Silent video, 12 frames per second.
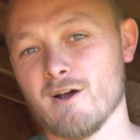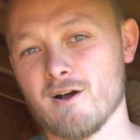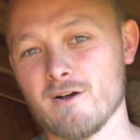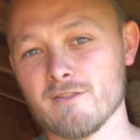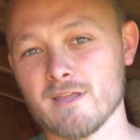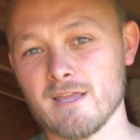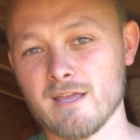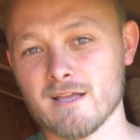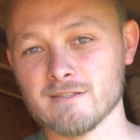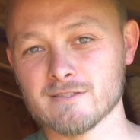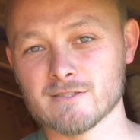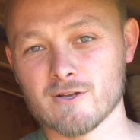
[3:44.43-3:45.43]
All the
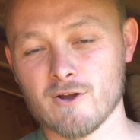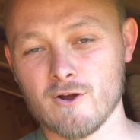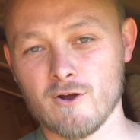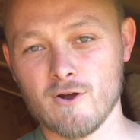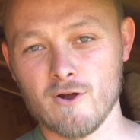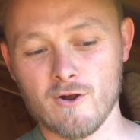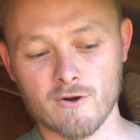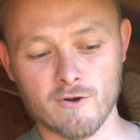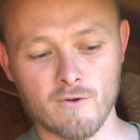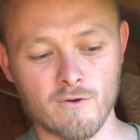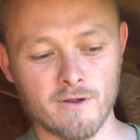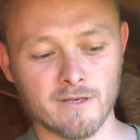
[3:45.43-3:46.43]
hens are
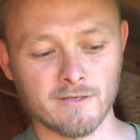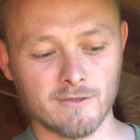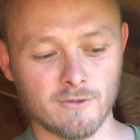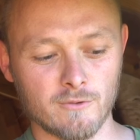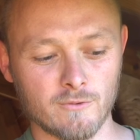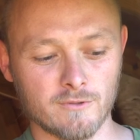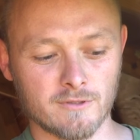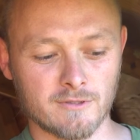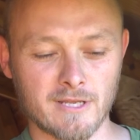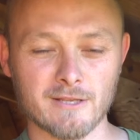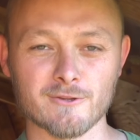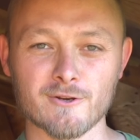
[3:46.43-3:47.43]
going to
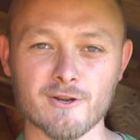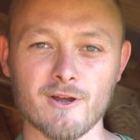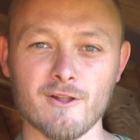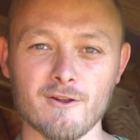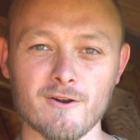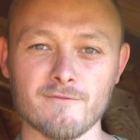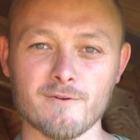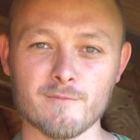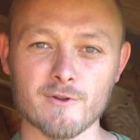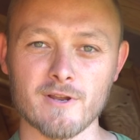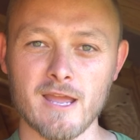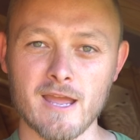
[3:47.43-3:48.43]
take their color from
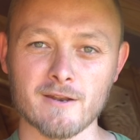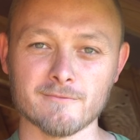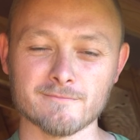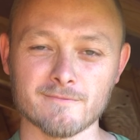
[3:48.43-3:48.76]
their dad.